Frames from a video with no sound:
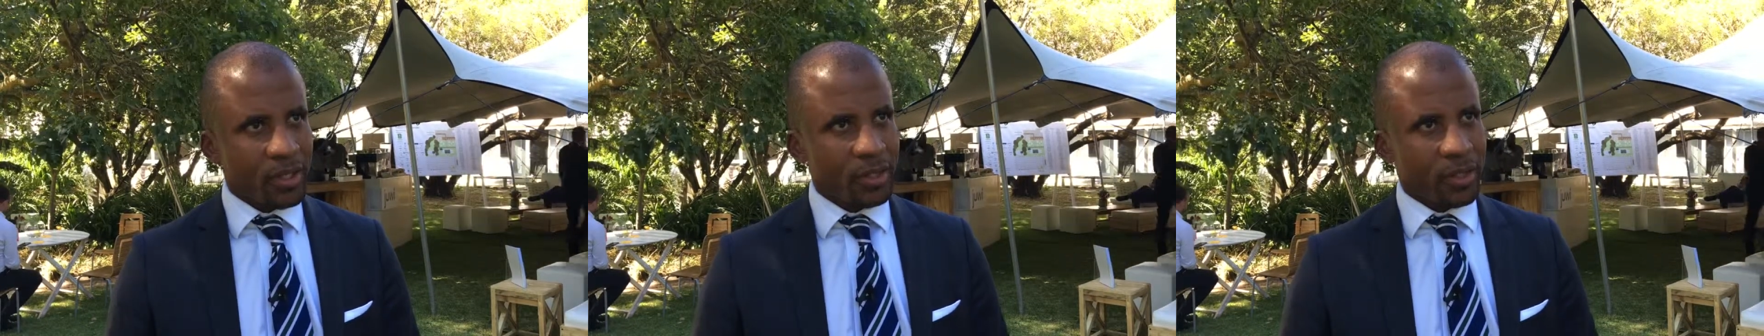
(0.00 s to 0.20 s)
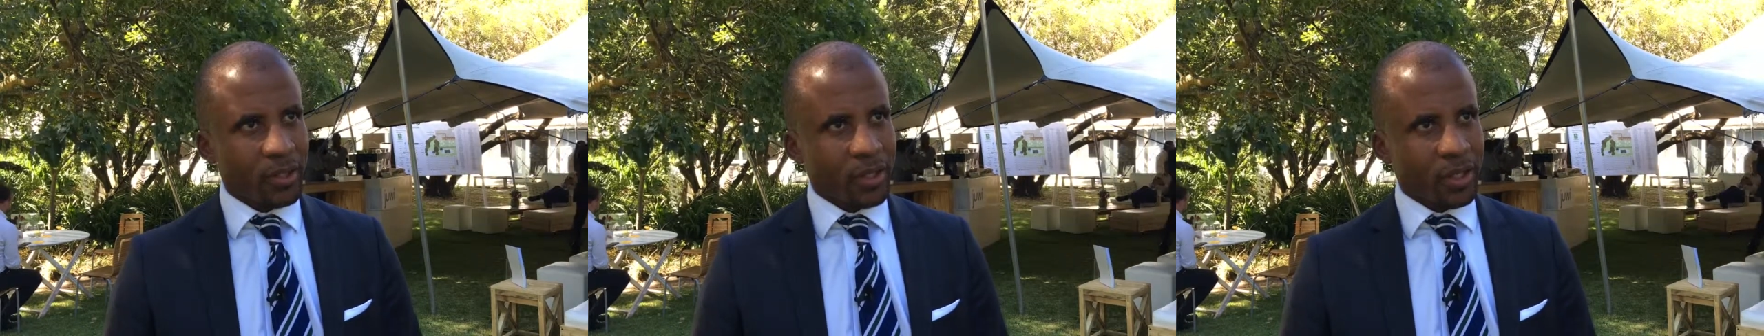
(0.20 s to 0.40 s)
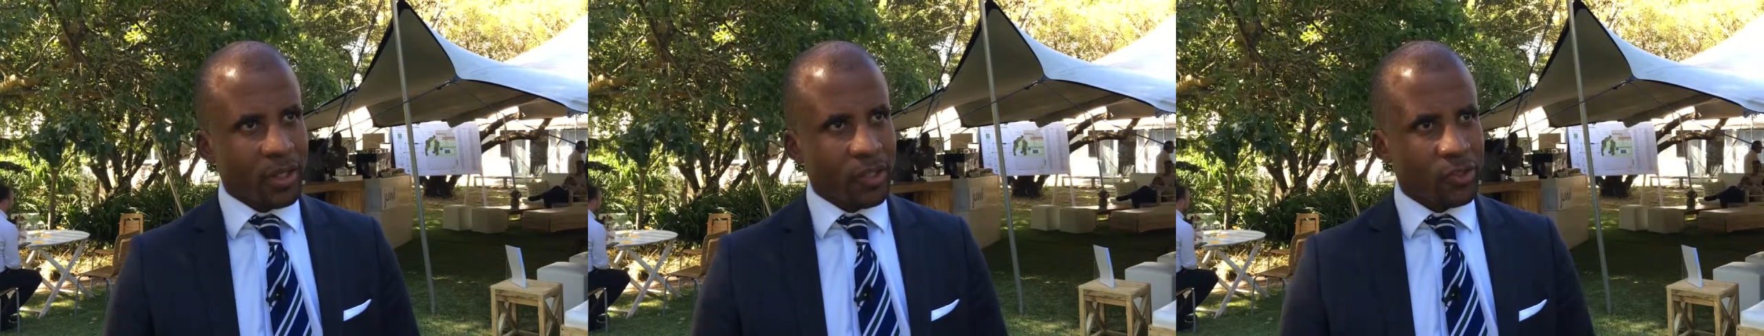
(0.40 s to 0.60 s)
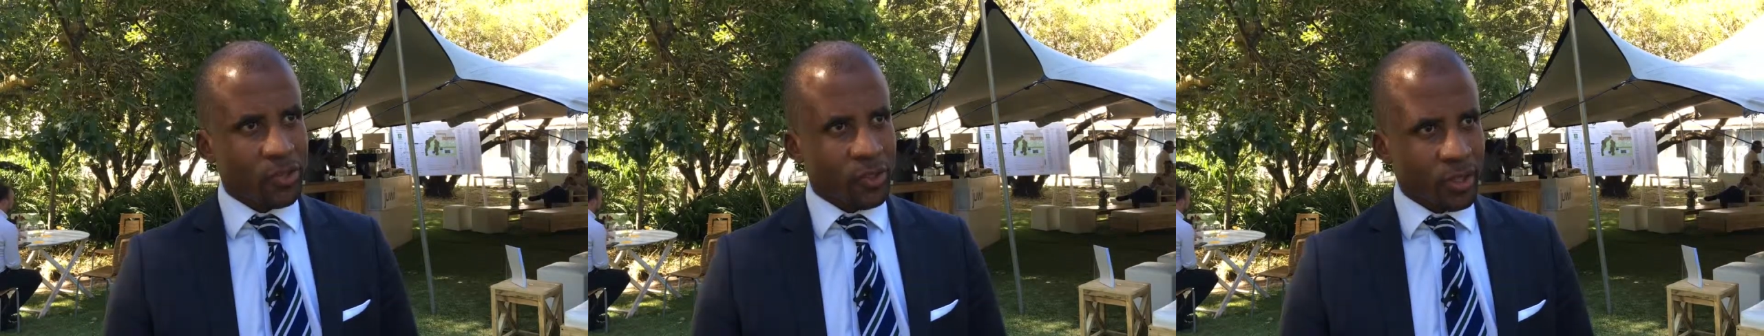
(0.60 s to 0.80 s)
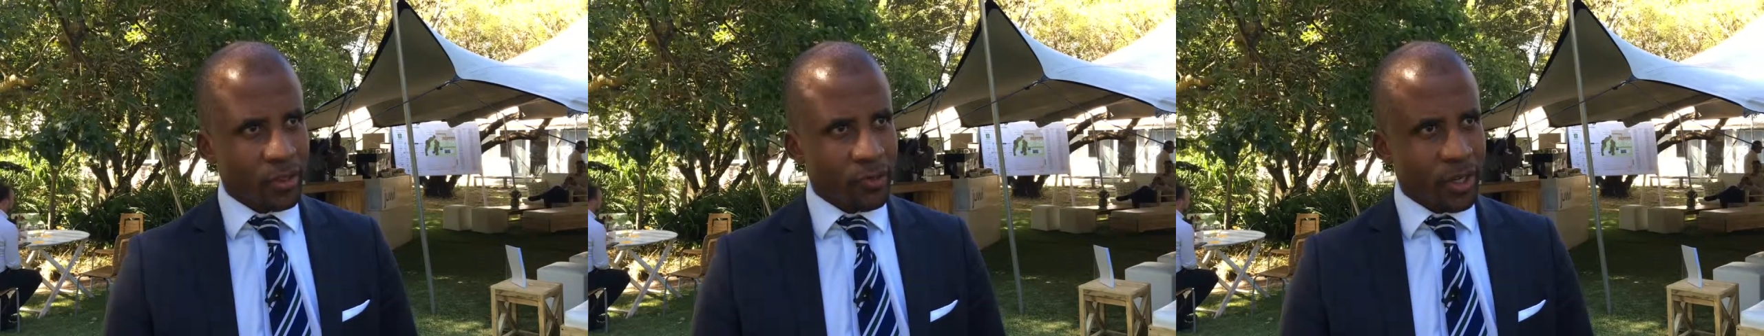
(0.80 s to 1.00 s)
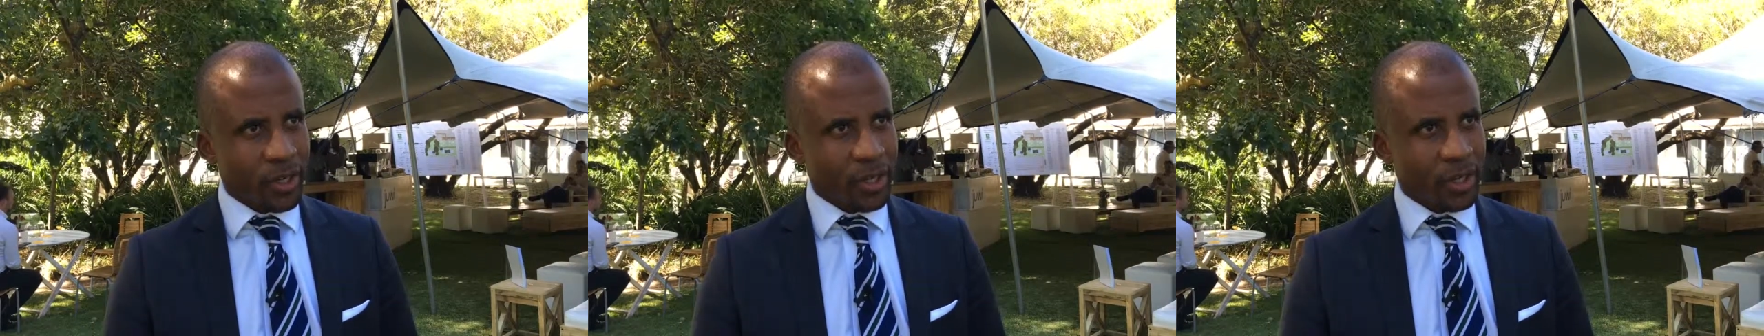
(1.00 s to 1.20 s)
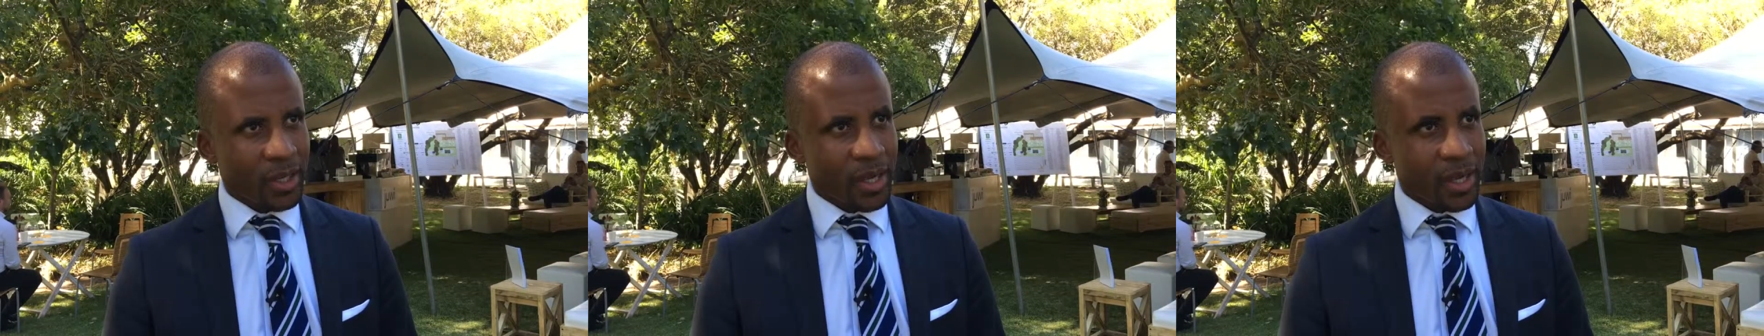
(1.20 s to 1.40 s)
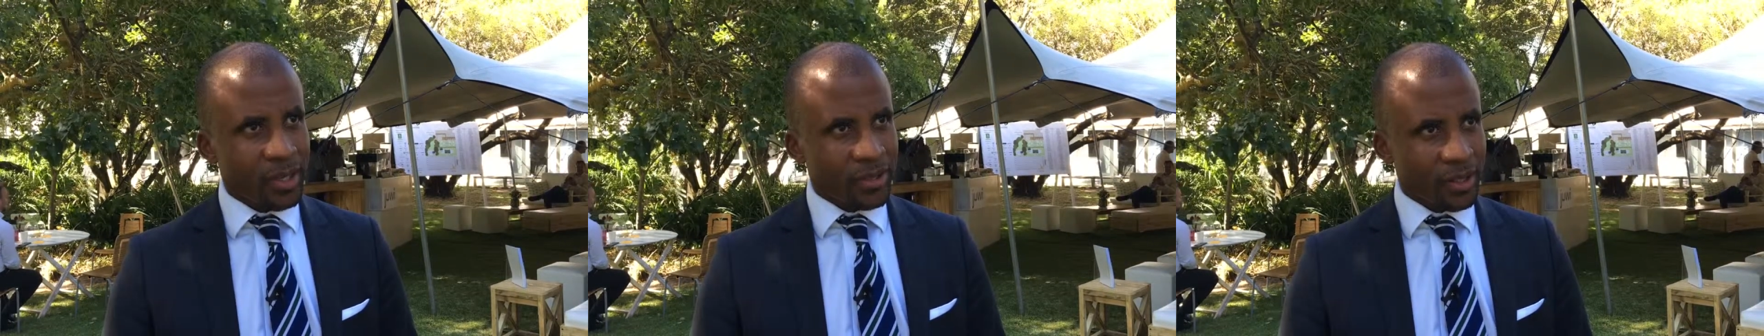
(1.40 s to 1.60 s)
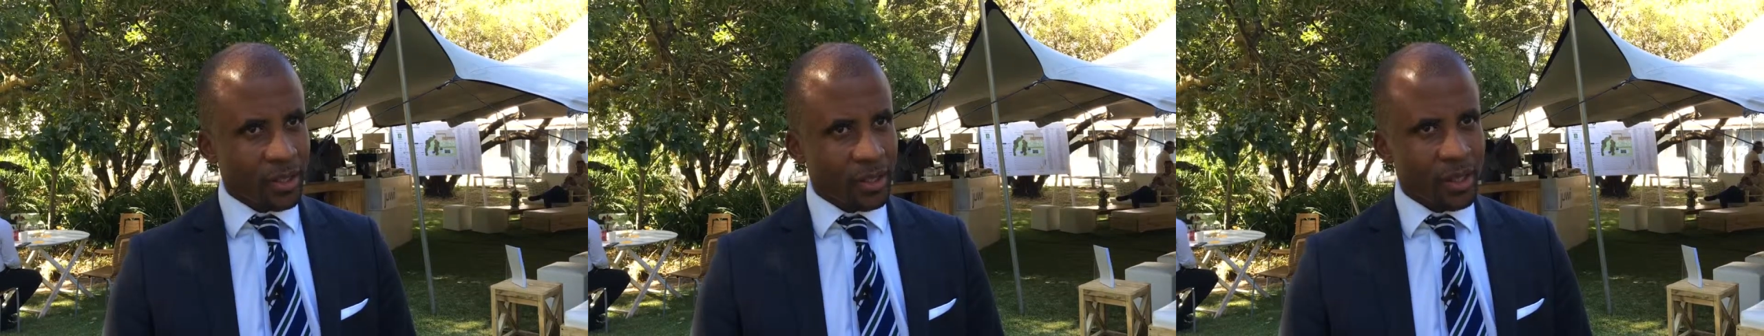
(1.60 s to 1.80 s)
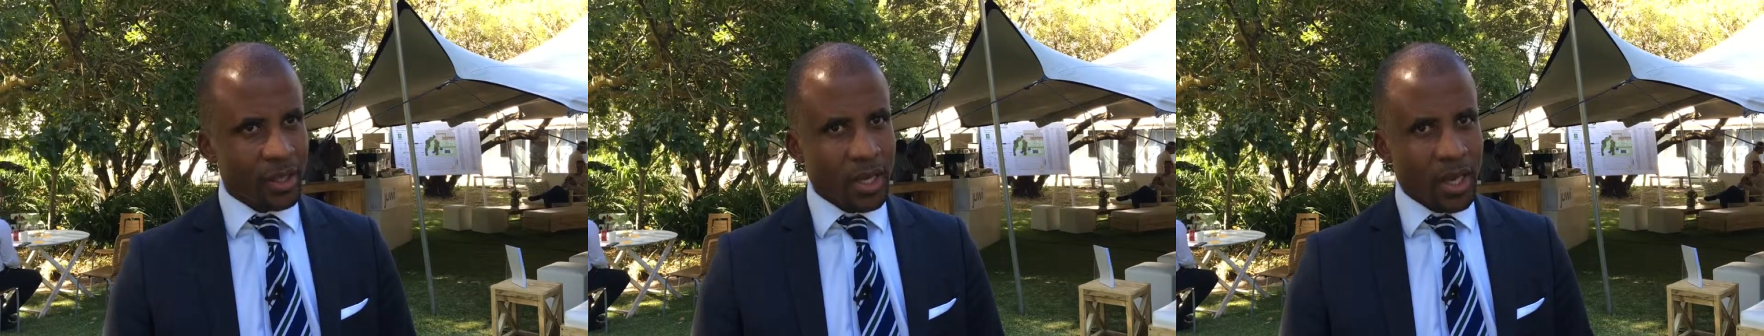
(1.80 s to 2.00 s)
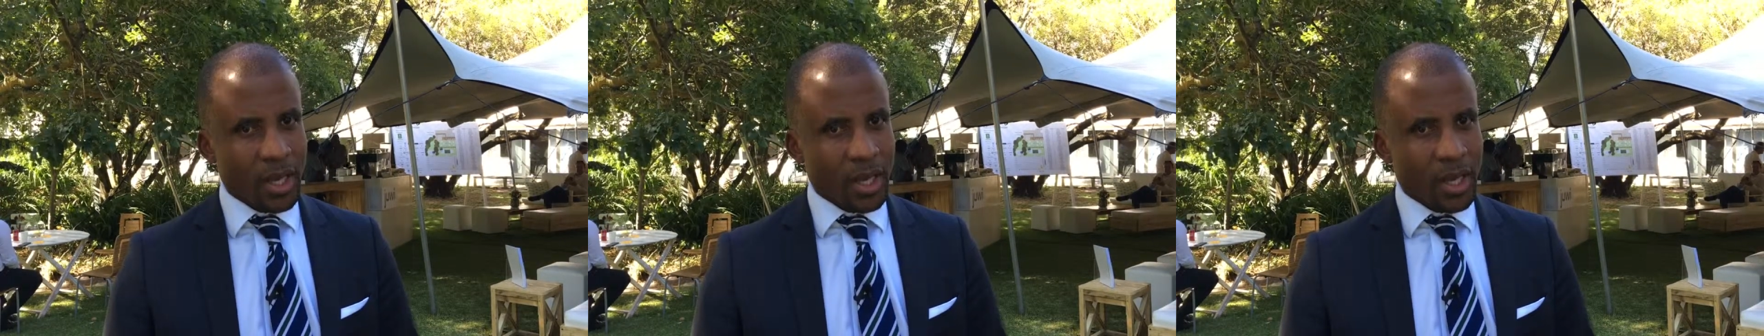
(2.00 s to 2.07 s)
you know, cash-generating asset.